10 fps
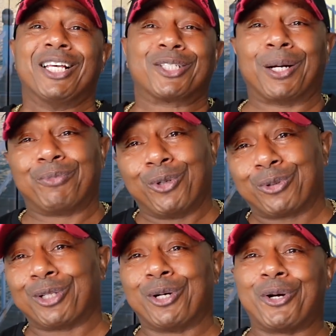Some
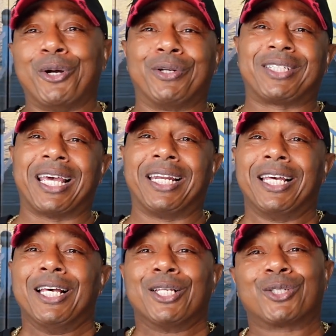dudes a little
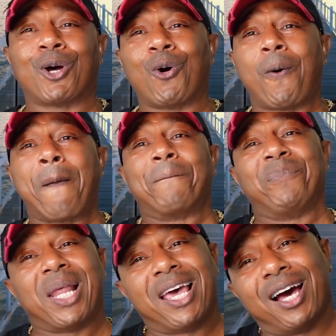irritated. So
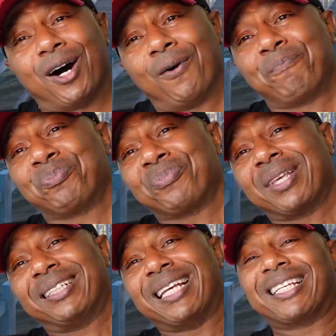now
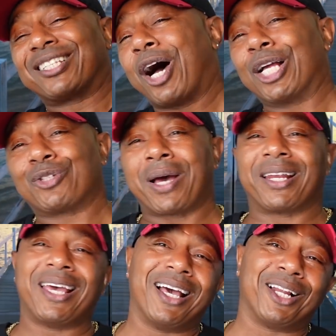they start trying
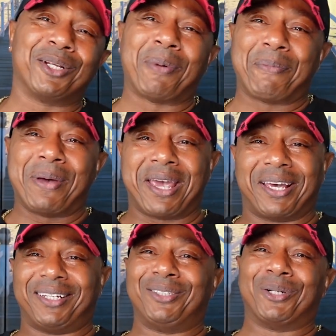to handle my
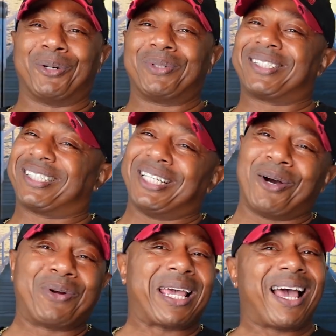man. You know, the
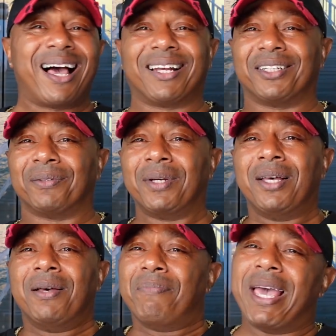CO, they handling him.
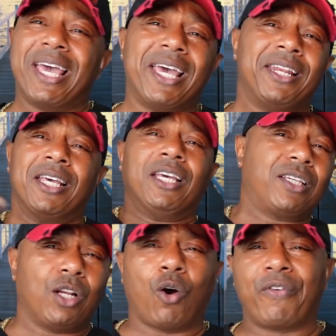Man,
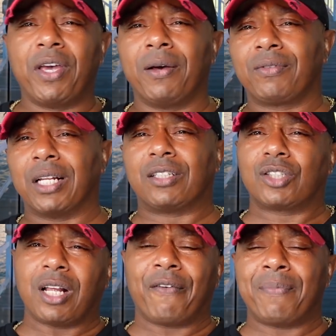get over here, get the
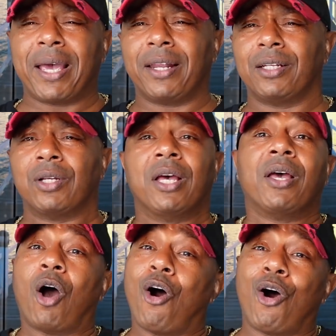stuff, man. And
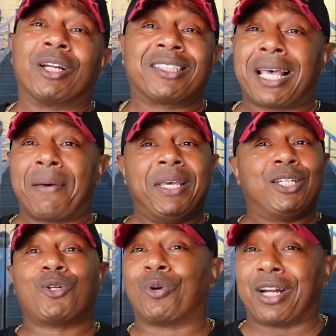all the time
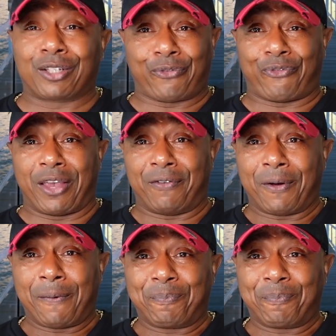he's doing us a favor.